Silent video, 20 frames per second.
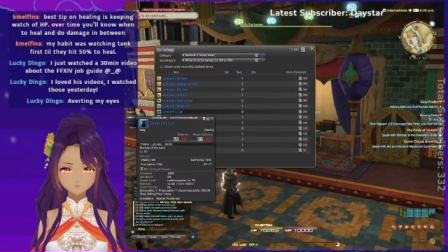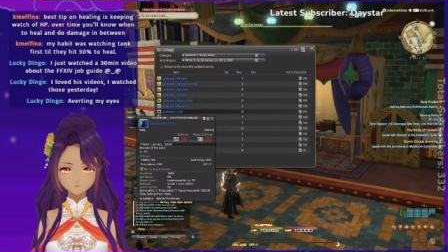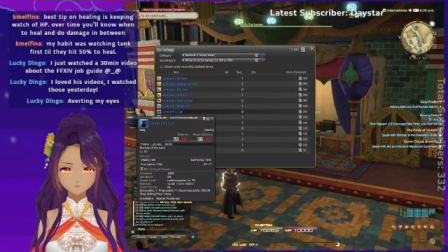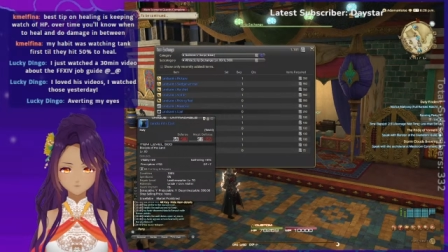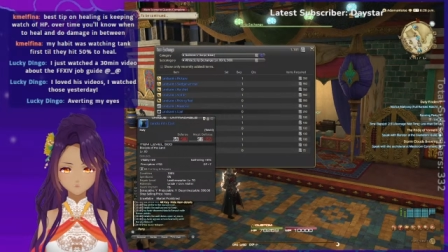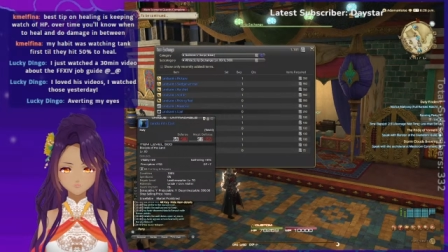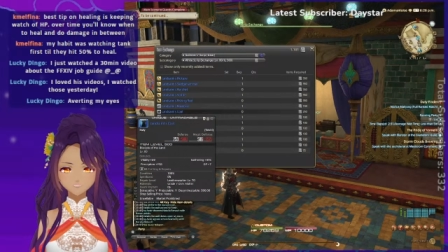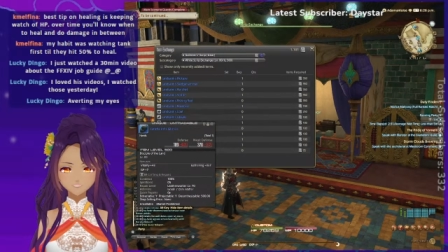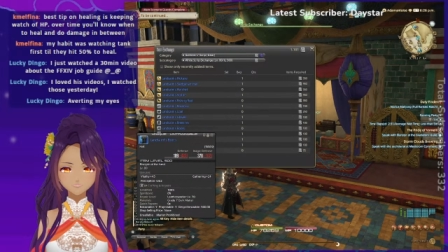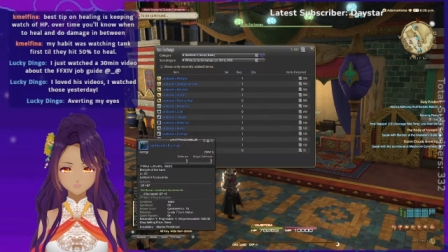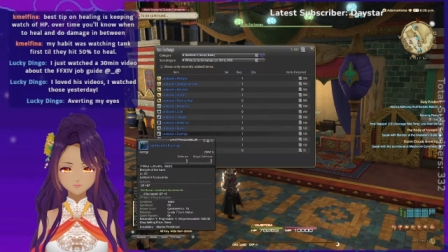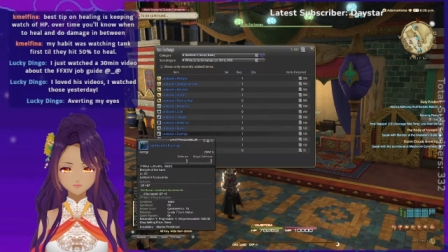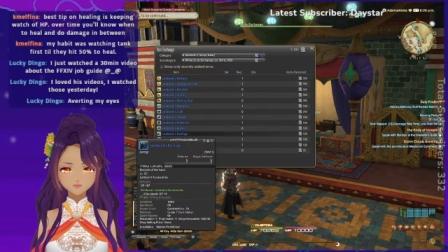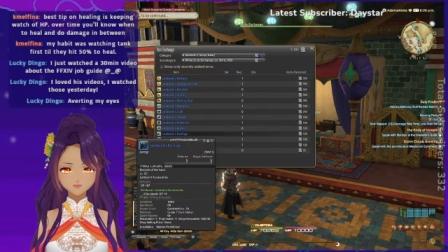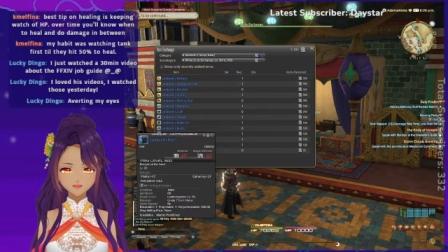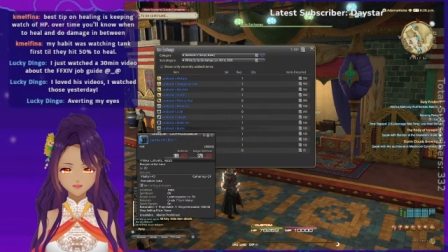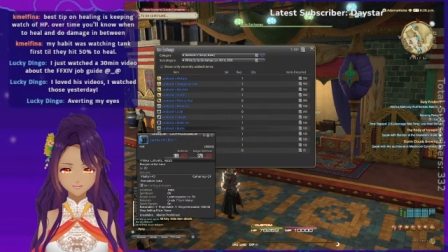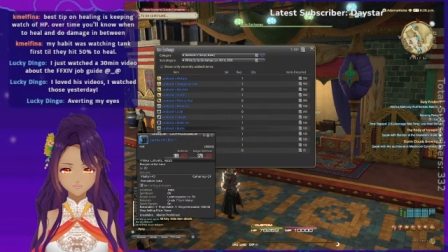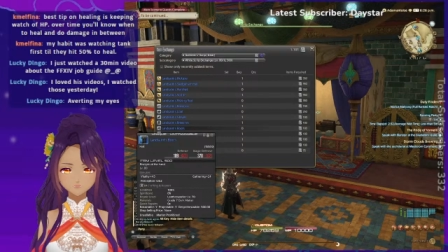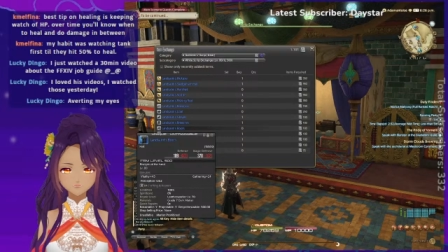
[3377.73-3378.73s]
think I already
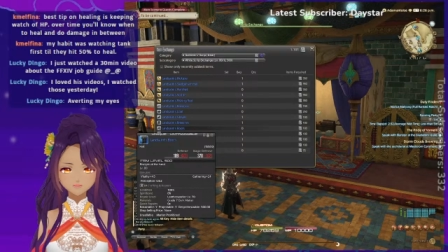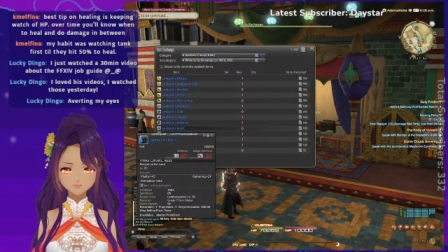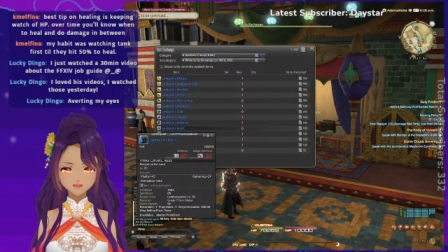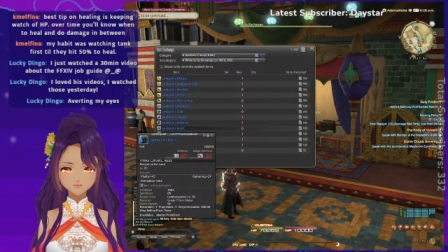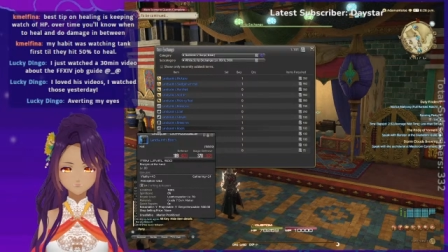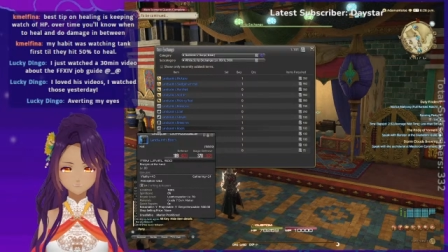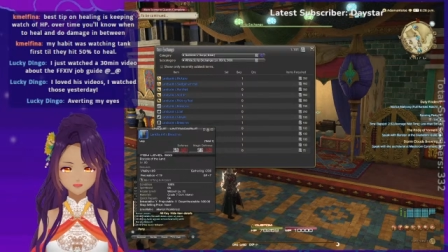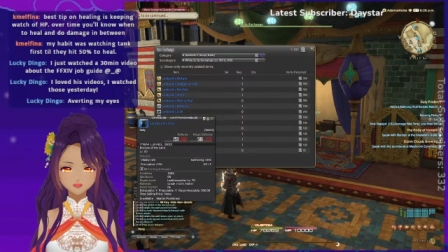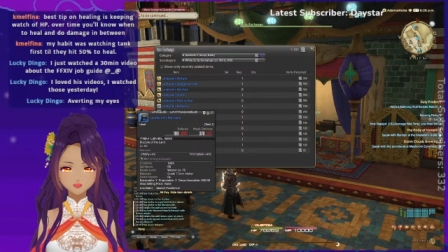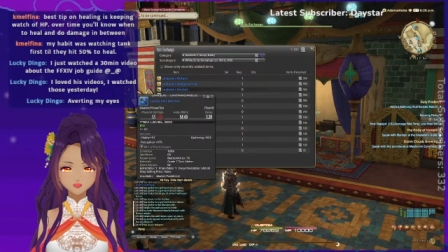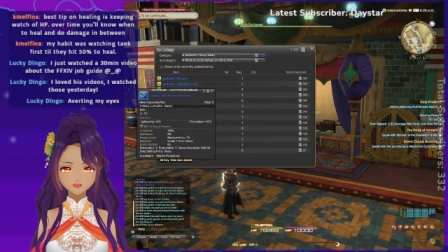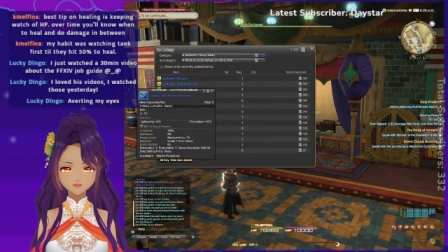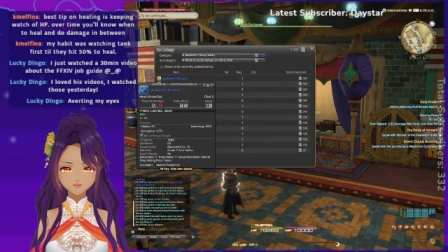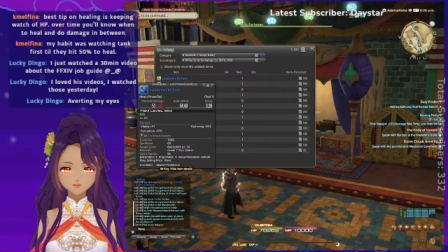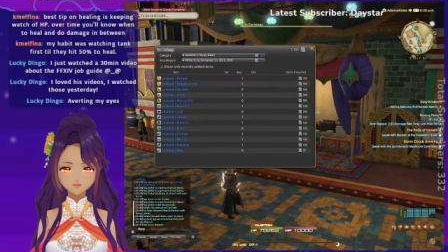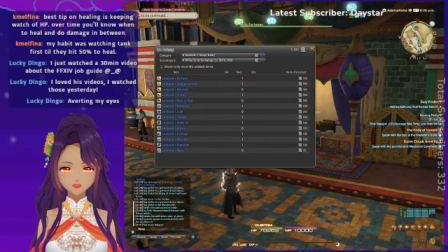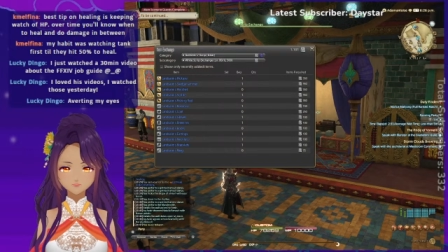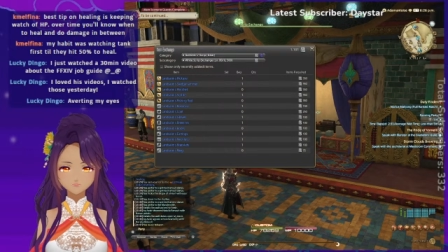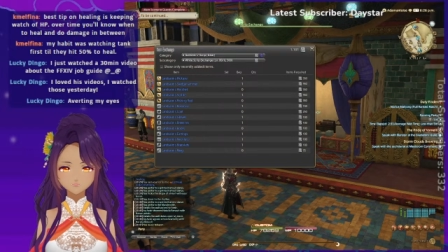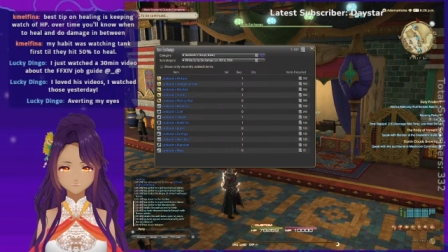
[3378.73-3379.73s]
have that on somebody
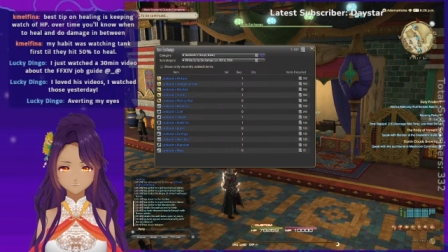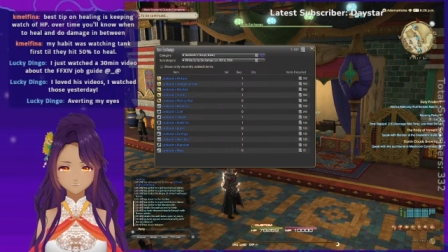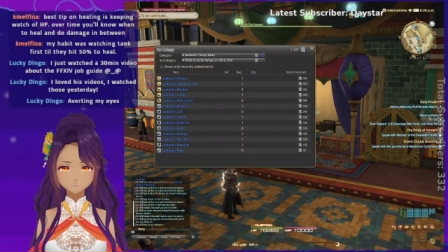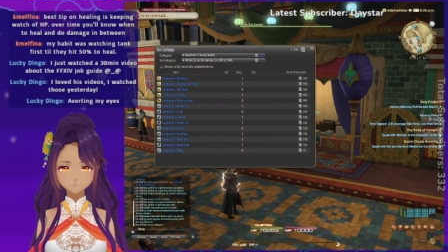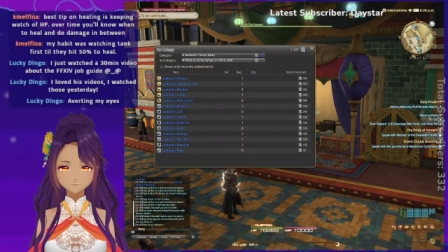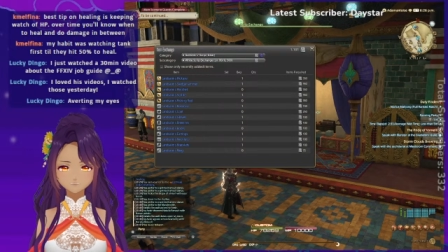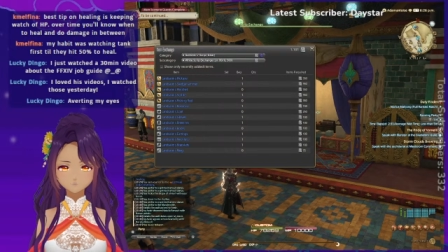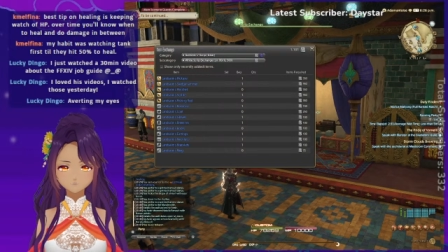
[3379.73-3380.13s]
else.